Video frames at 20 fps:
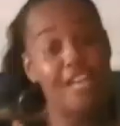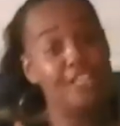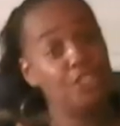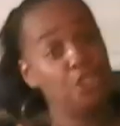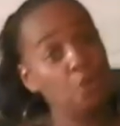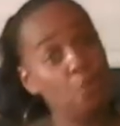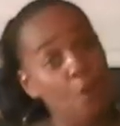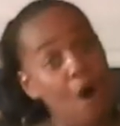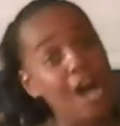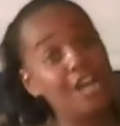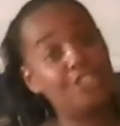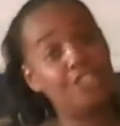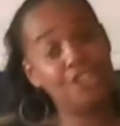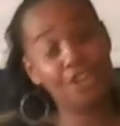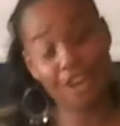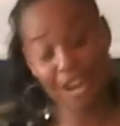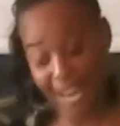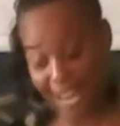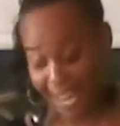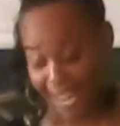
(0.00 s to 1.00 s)
that you wash
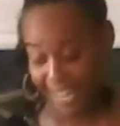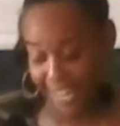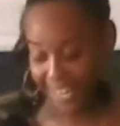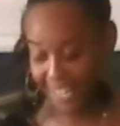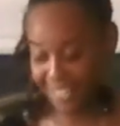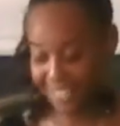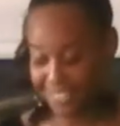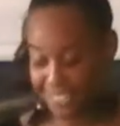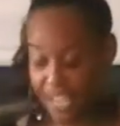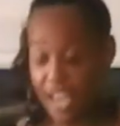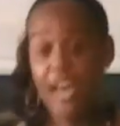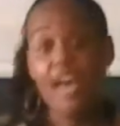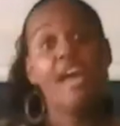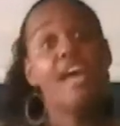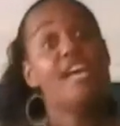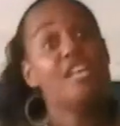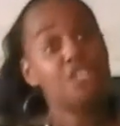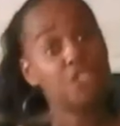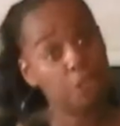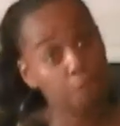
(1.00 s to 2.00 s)
your hands,
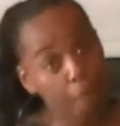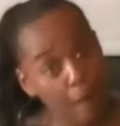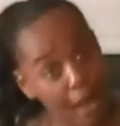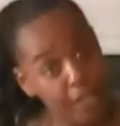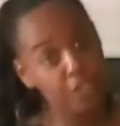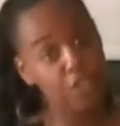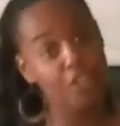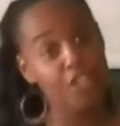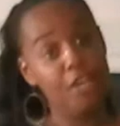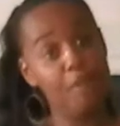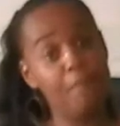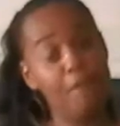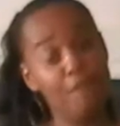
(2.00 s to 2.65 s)
especially